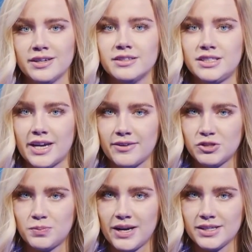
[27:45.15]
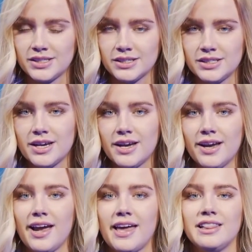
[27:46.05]
and give me that fashion
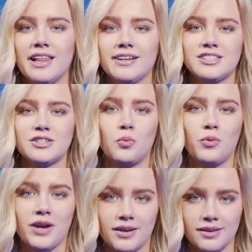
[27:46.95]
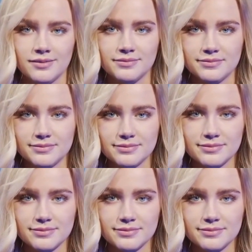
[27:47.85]
indoctrination to the hype EDM music. I'm ready.